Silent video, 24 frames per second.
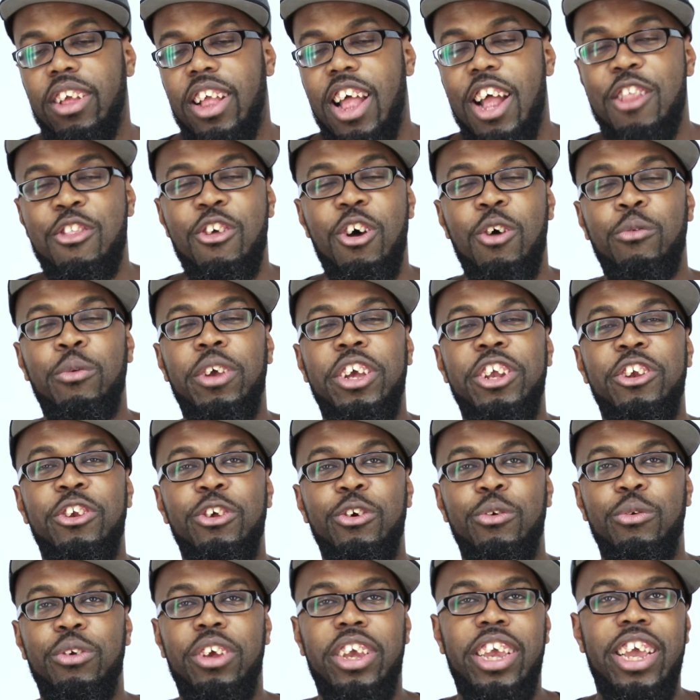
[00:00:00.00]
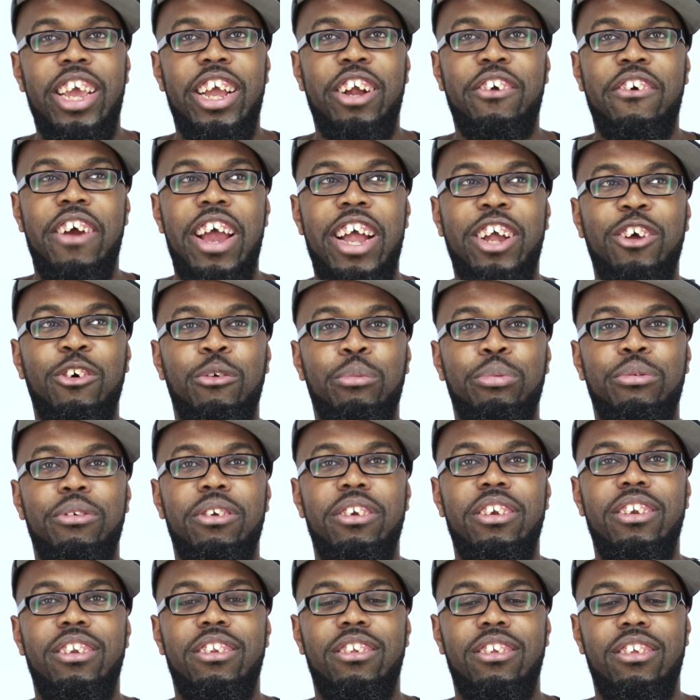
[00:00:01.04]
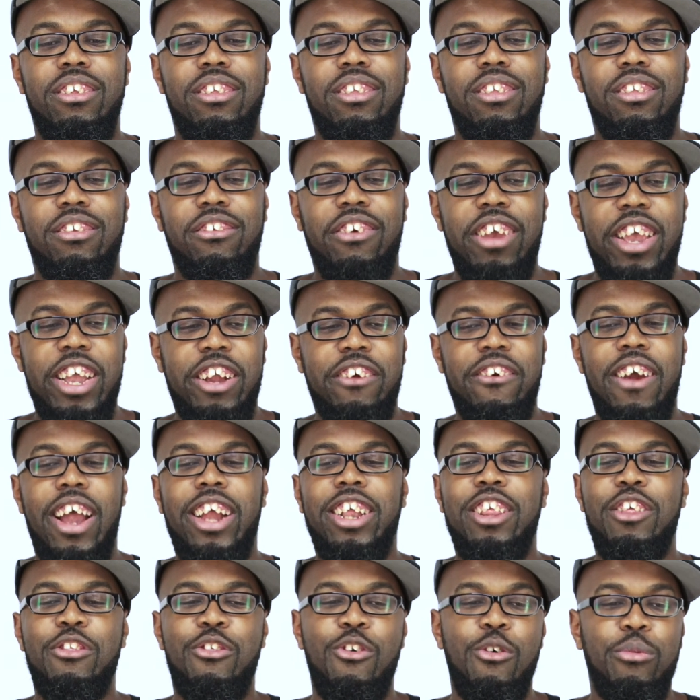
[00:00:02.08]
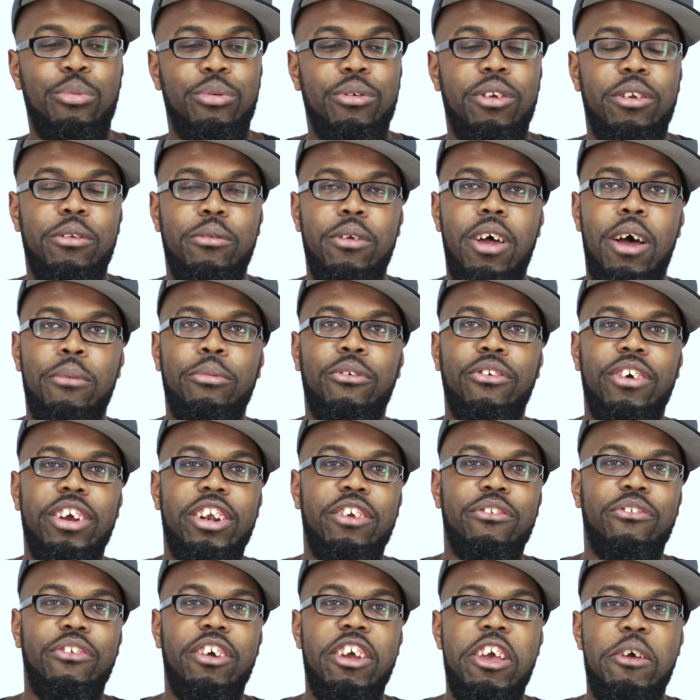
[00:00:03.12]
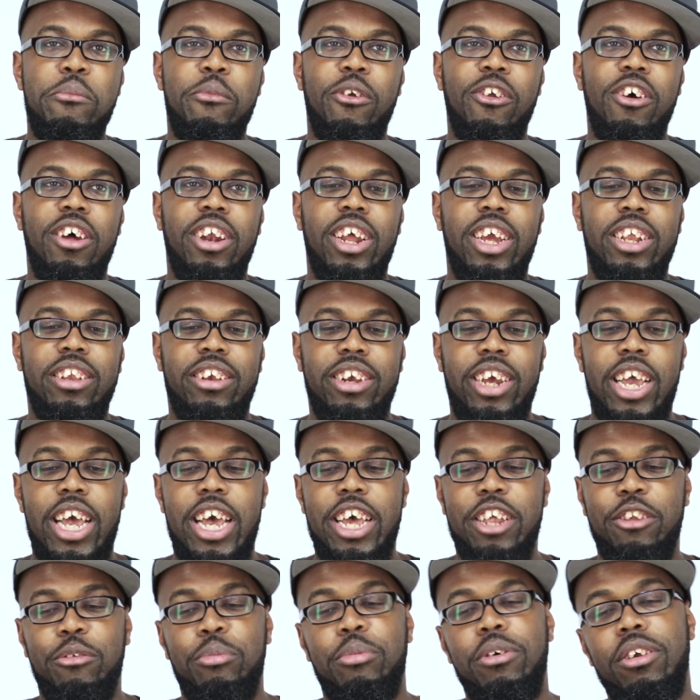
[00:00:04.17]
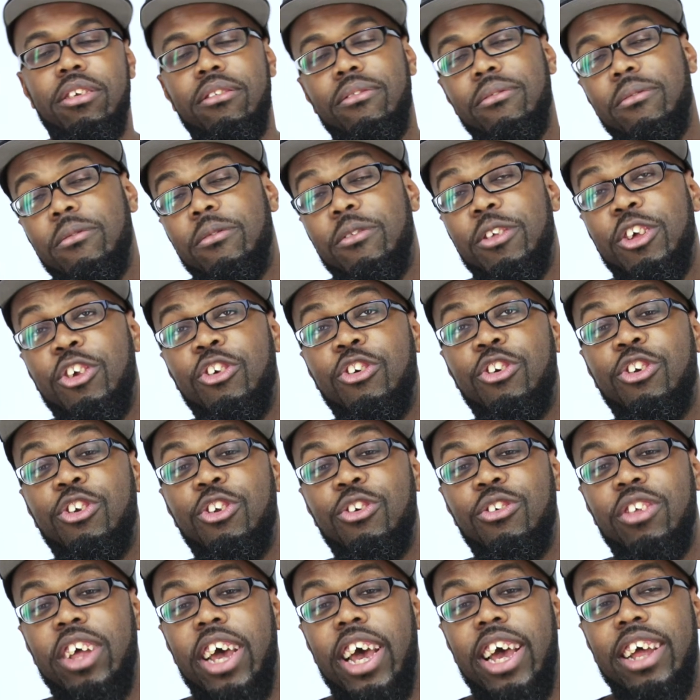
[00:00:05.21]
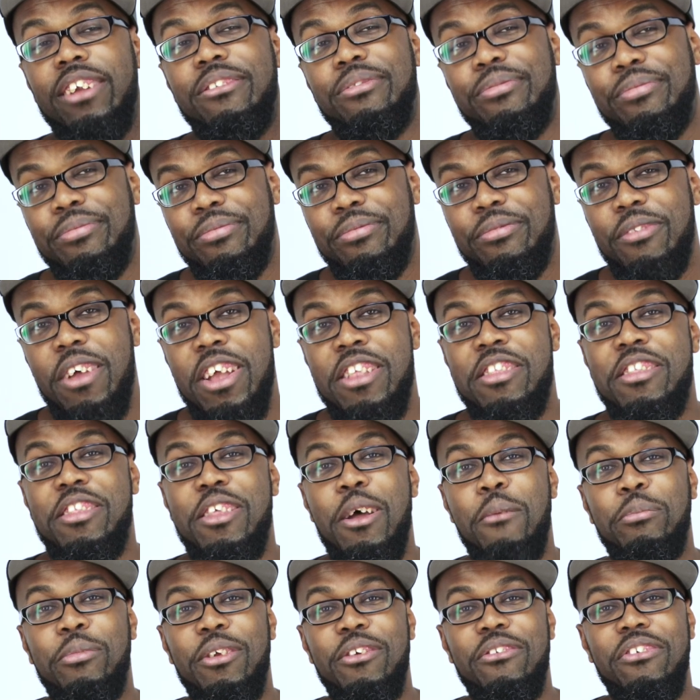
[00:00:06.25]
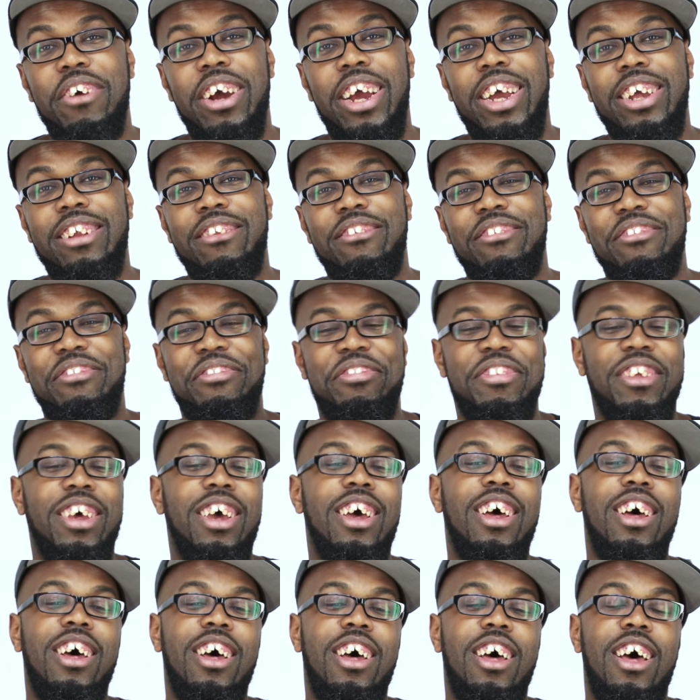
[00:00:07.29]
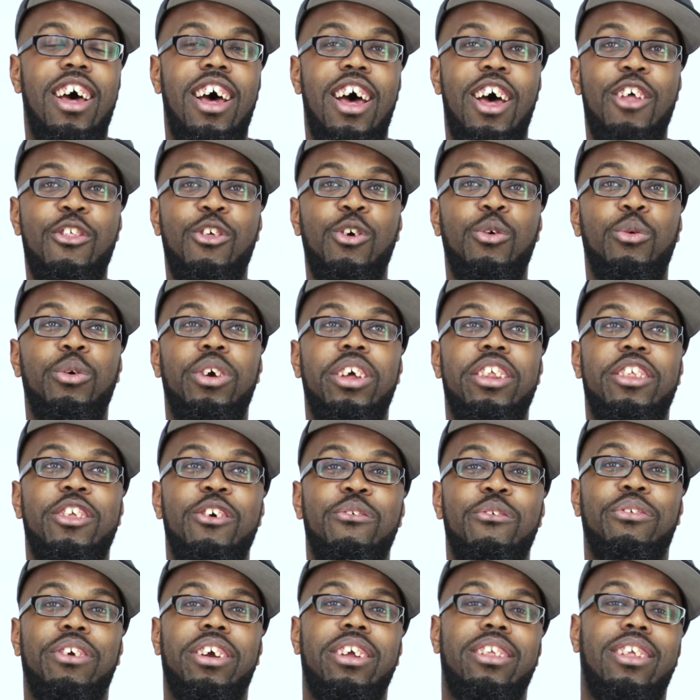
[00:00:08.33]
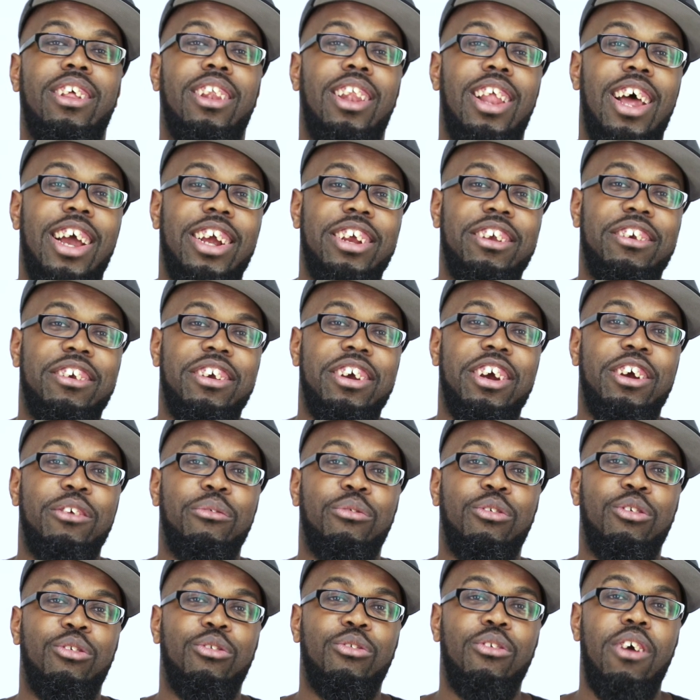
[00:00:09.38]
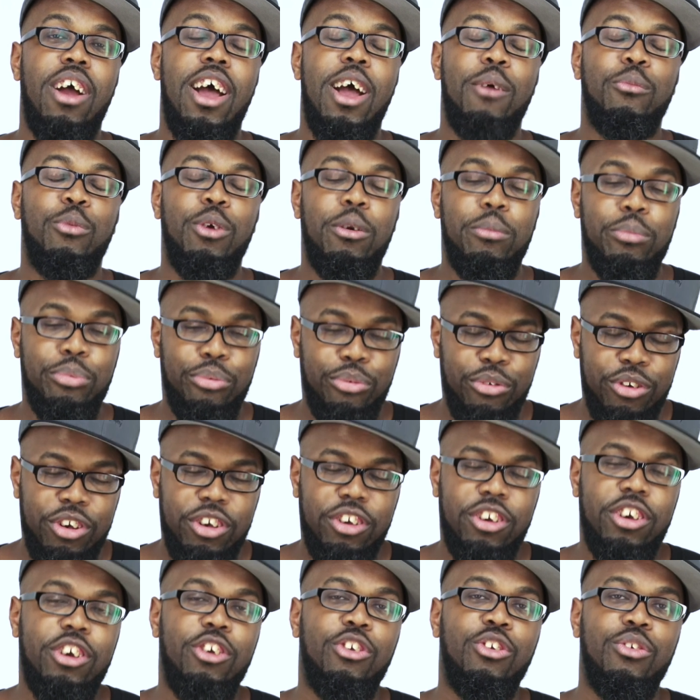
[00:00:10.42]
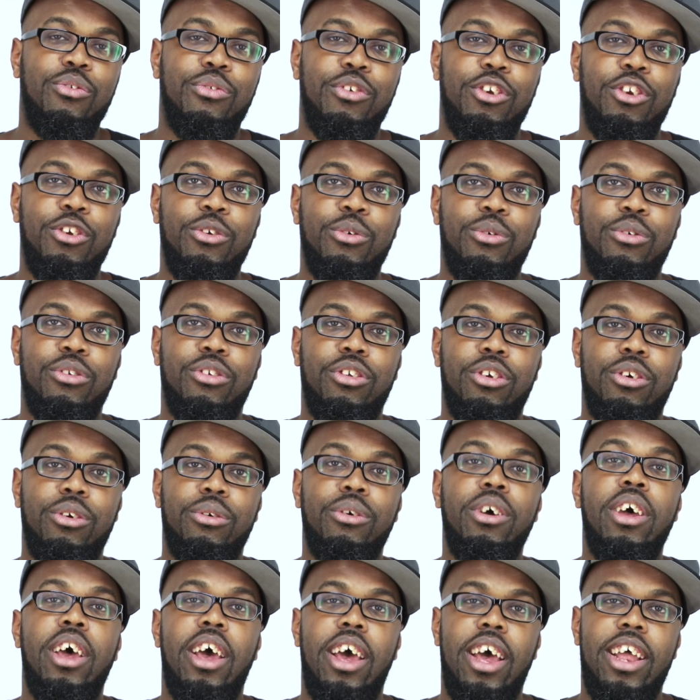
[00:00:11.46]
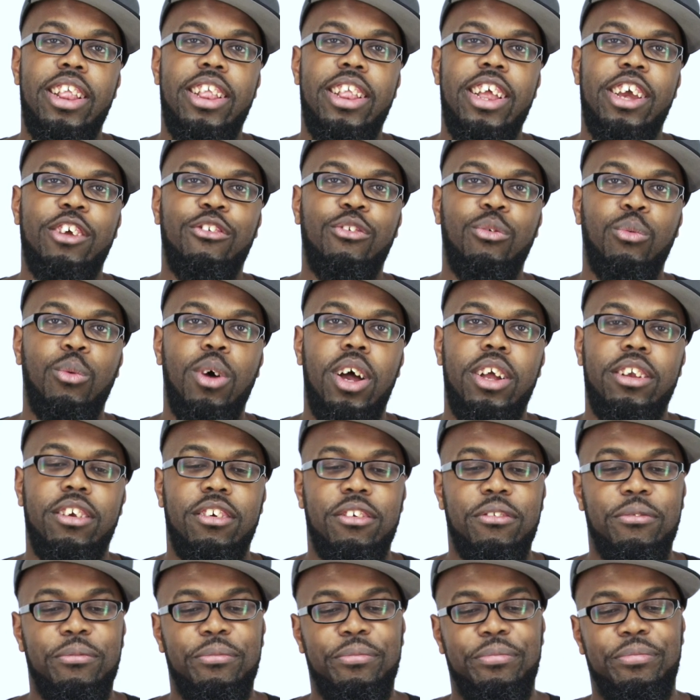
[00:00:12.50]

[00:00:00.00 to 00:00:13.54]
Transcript: that's all we can do. Can't crack open the can't crack this open and upgrade the RAM and all that jazz, but at least you could do that. It's something, right? As always, forget to like, share, and subscribe. We appreciate you for doing so, and thanks for watching.